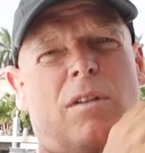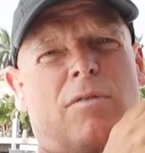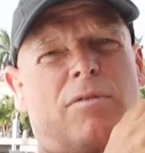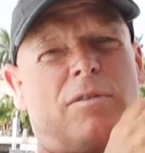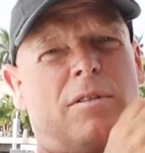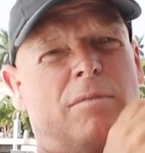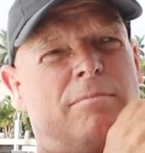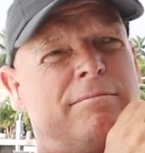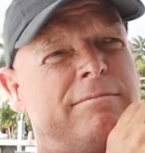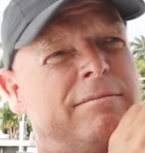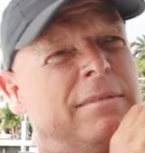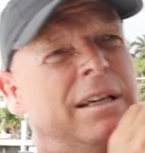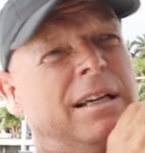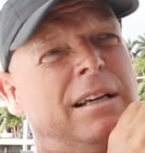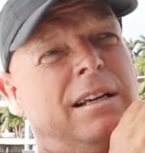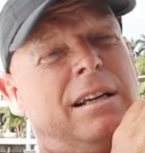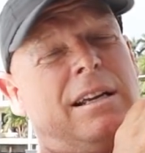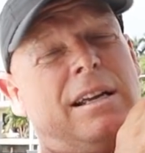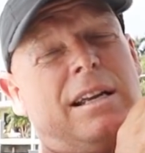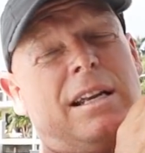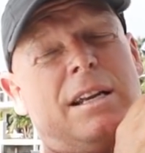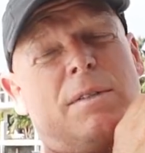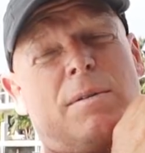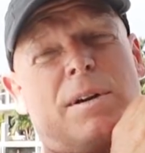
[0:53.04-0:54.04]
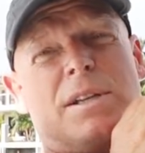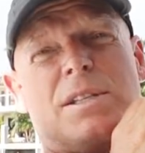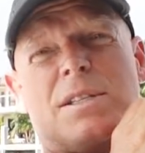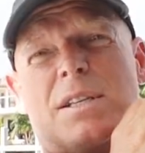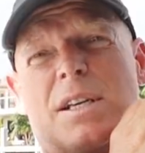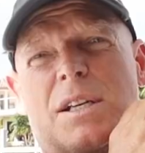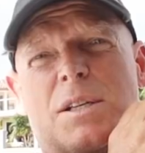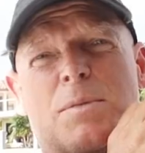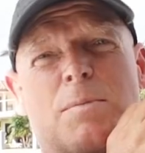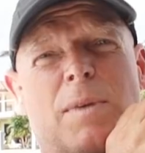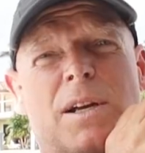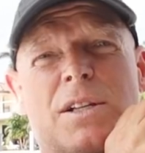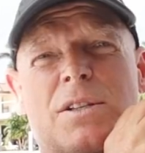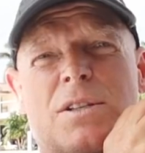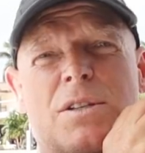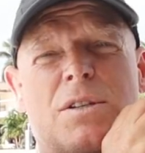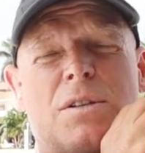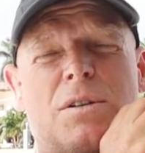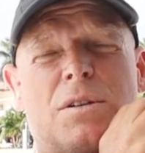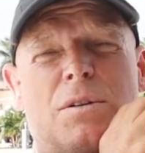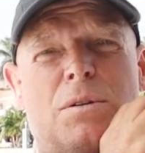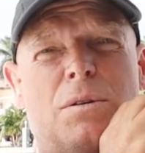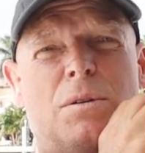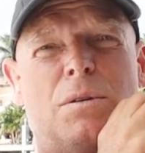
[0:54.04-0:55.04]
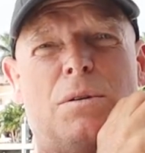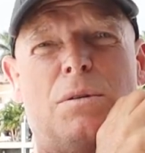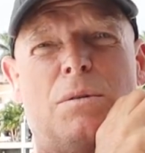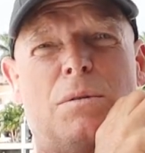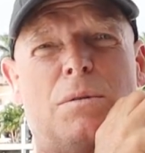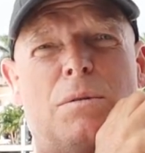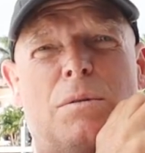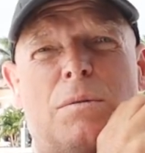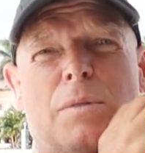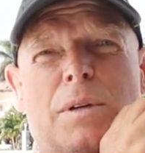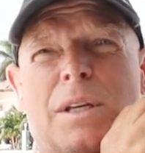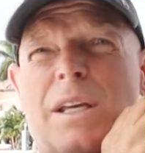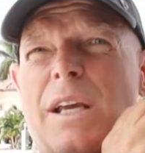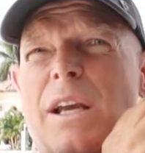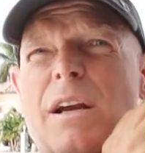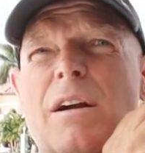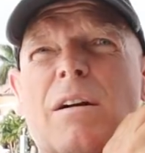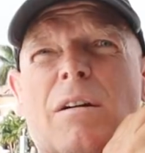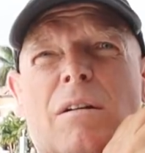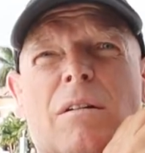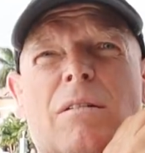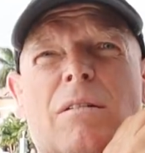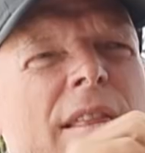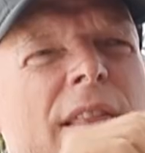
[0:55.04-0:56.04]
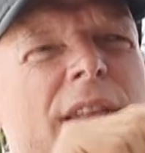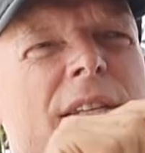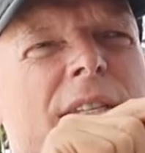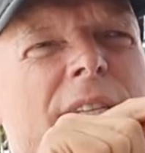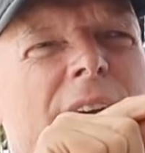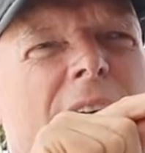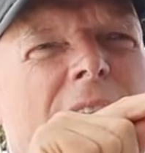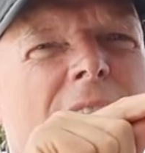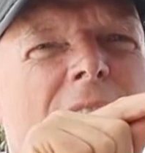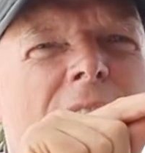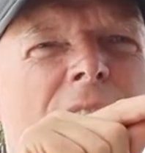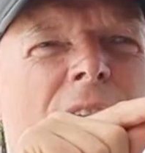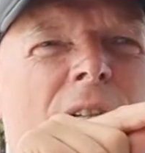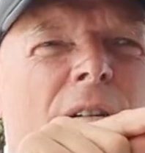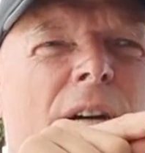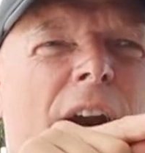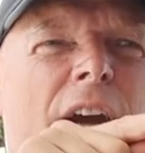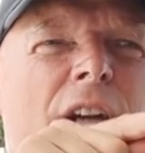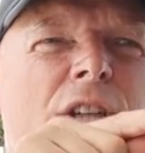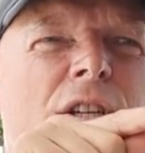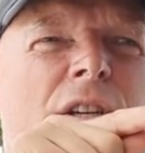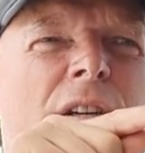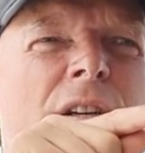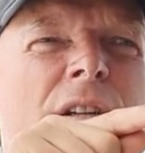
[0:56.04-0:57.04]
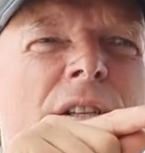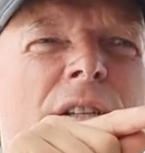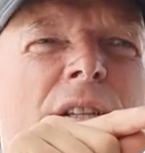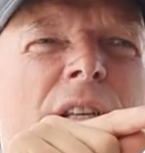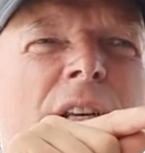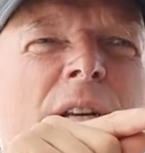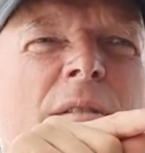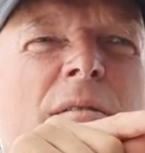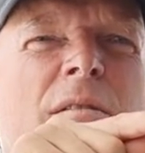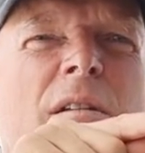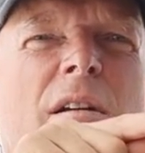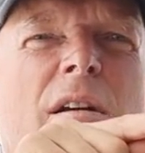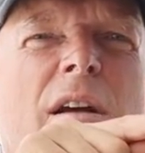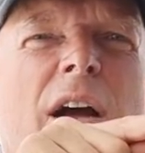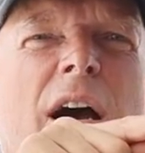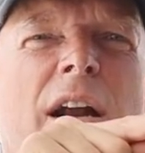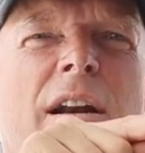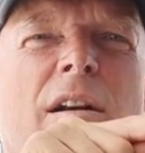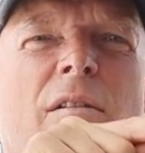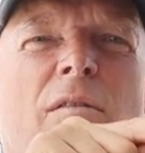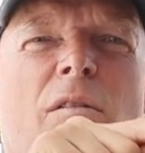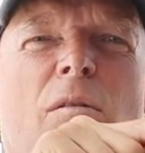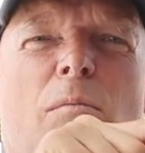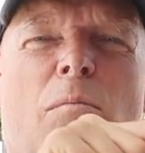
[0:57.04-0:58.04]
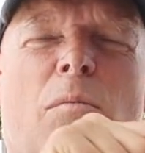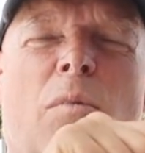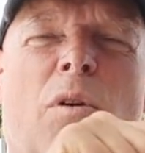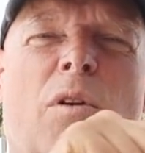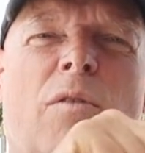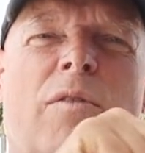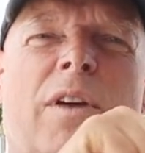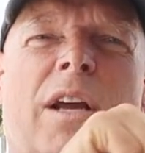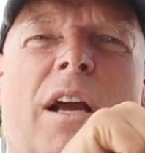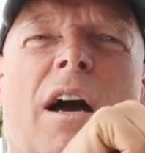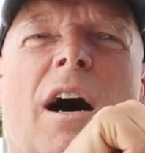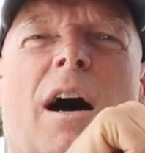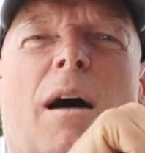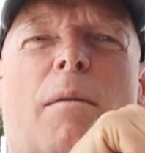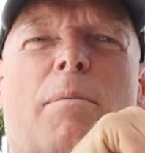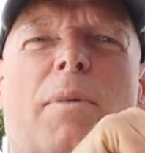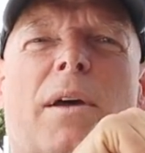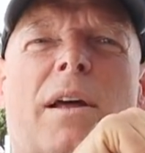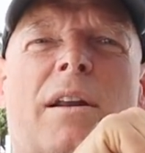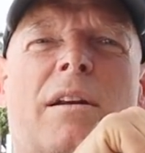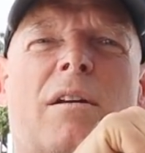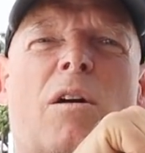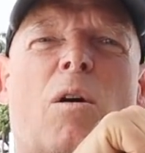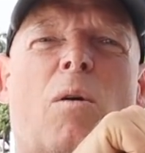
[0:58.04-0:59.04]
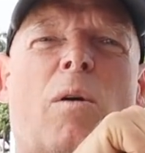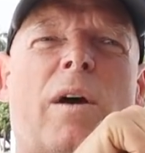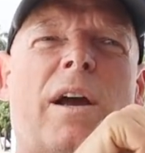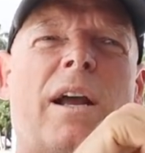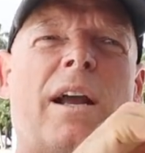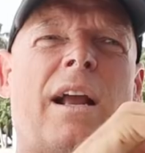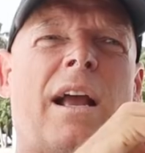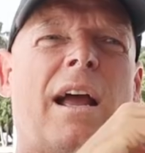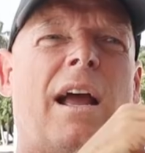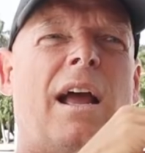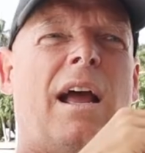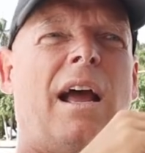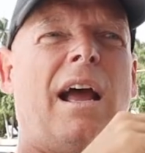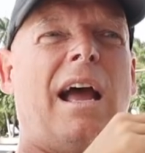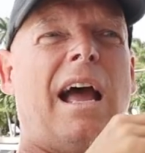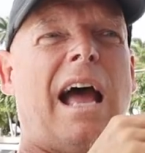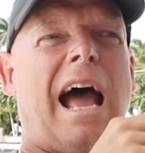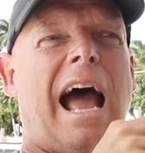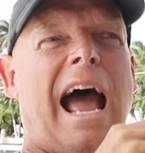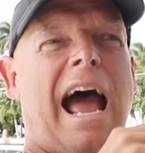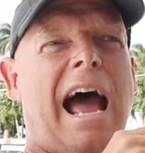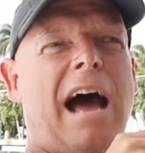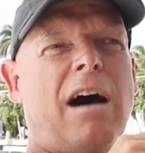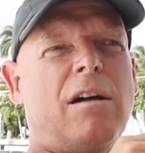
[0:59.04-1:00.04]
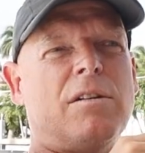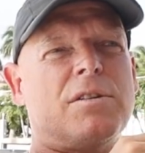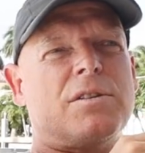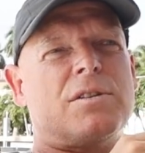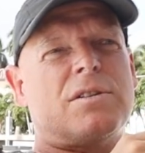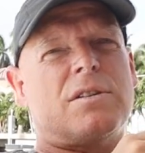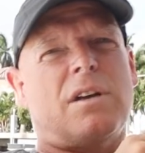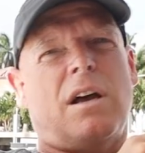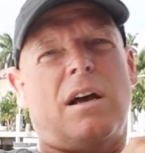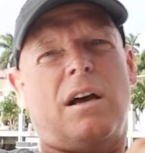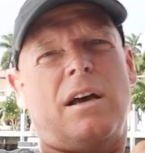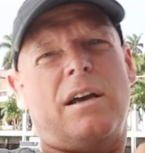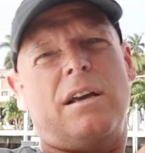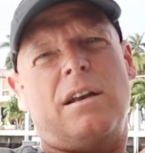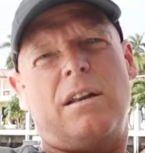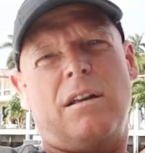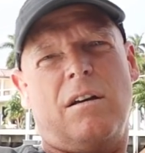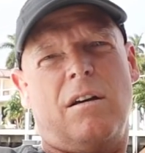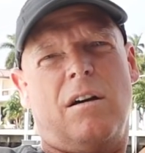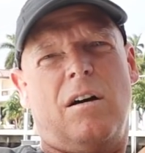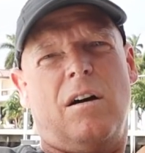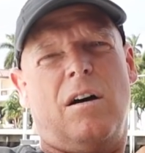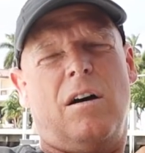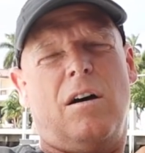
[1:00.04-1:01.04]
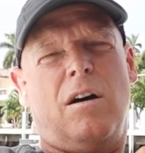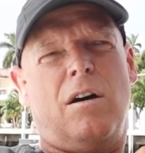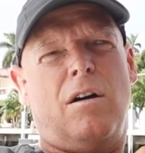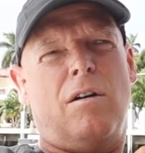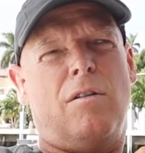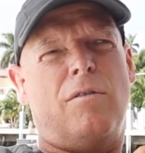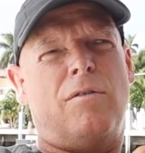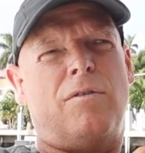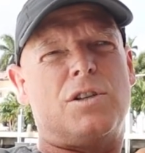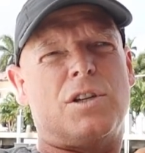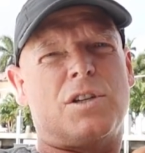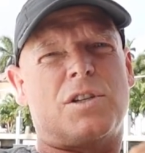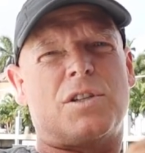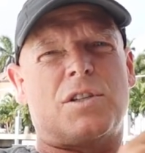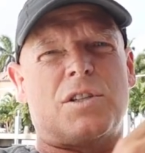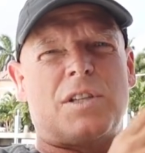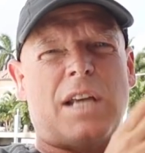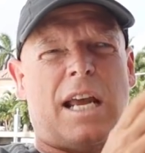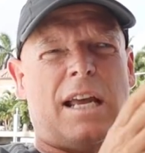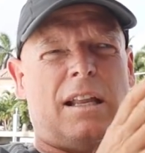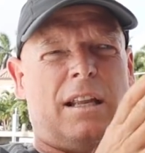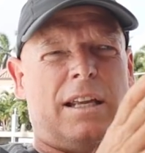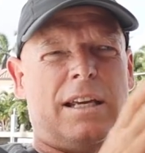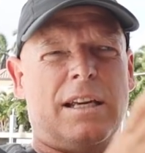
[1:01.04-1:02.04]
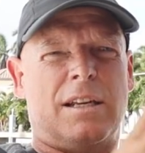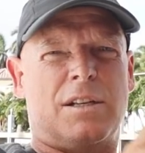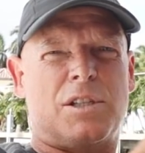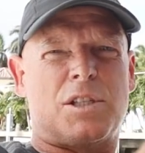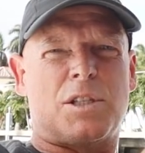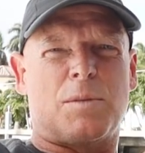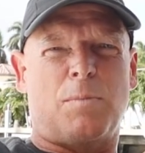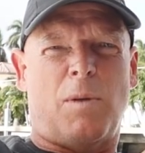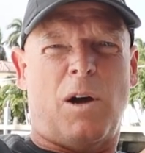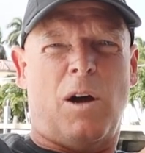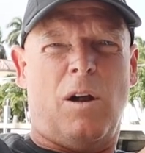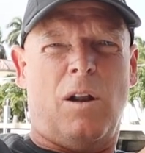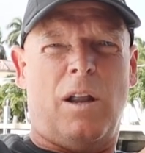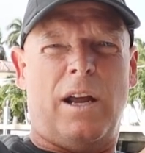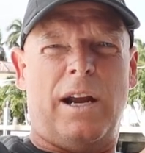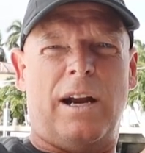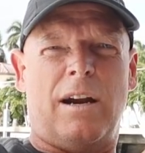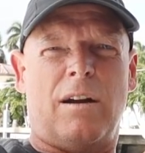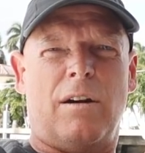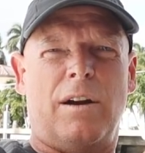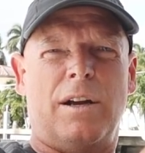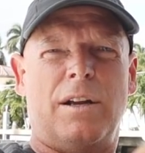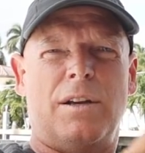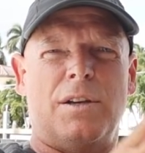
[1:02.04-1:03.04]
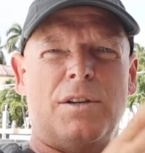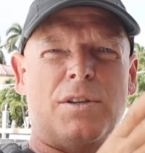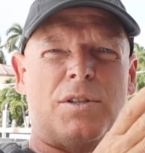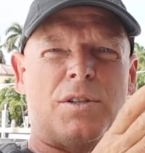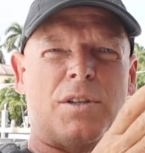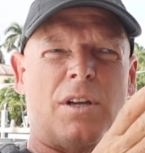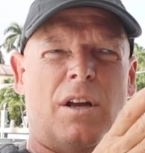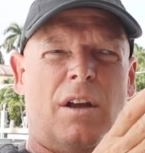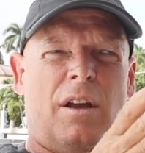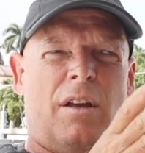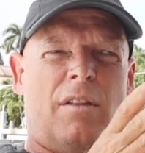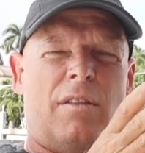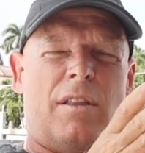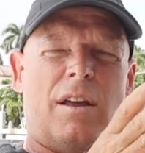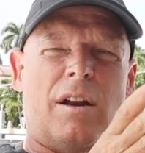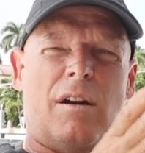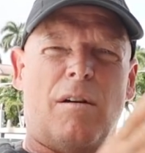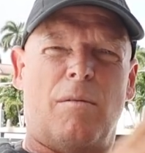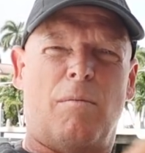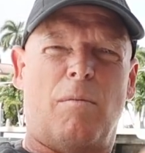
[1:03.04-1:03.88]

from 6 months to a year. The second iteration is then kind of moving up and going outside of just sailing in small areas that are